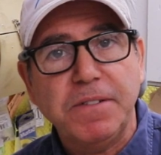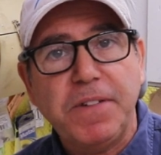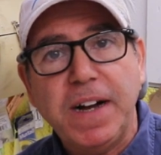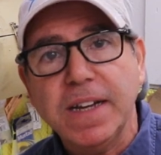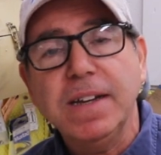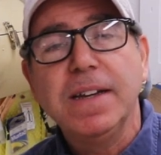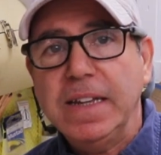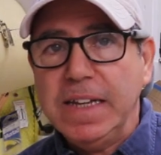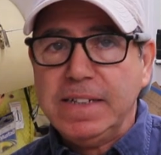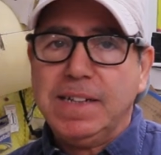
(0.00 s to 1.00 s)
I can find
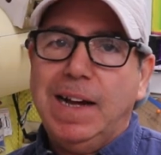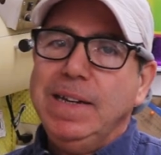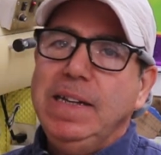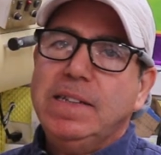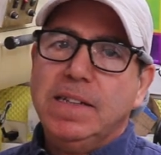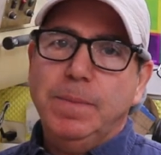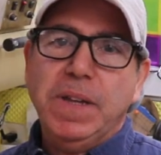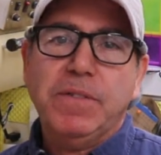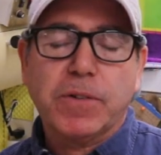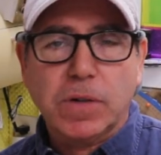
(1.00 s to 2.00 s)
unless I need
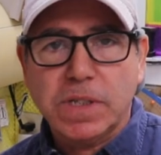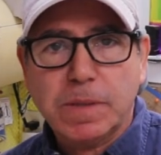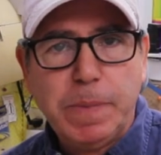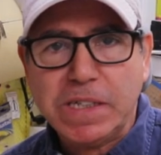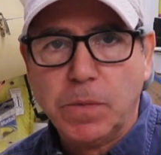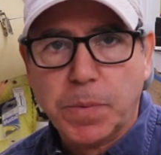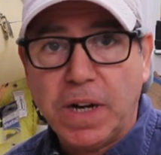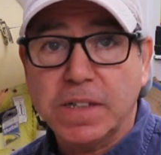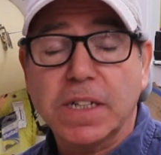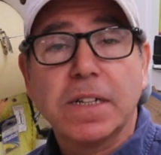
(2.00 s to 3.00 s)
something for a special
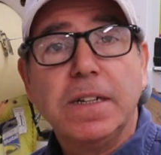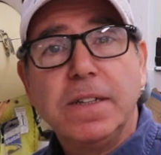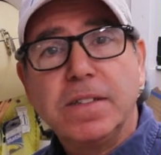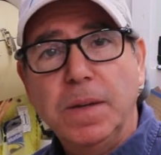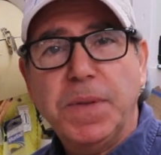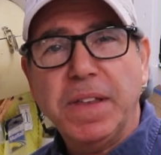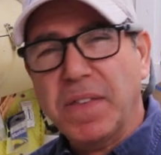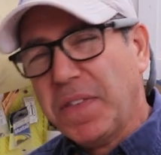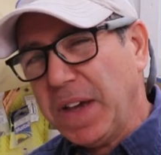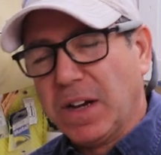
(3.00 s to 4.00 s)
project, something
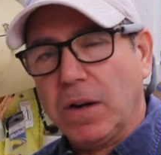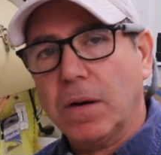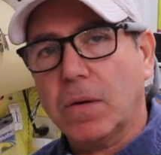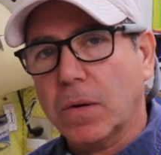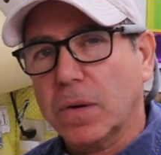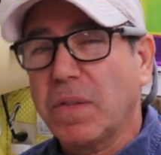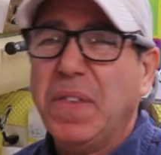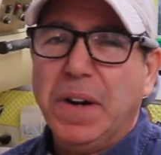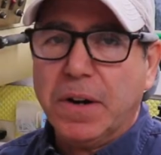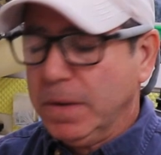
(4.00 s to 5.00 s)
thicker or
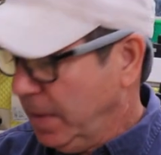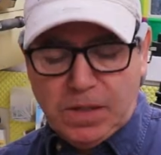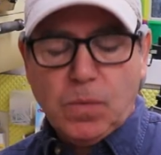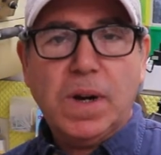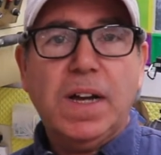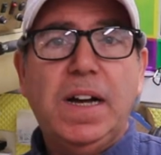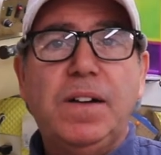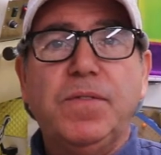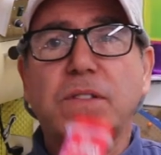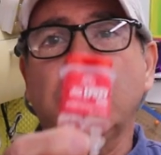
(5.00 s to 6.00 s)
thinner. And you wanna
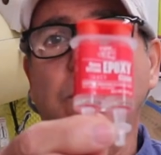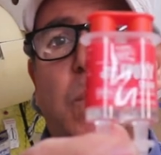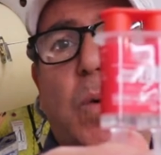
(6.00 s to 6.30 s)
have some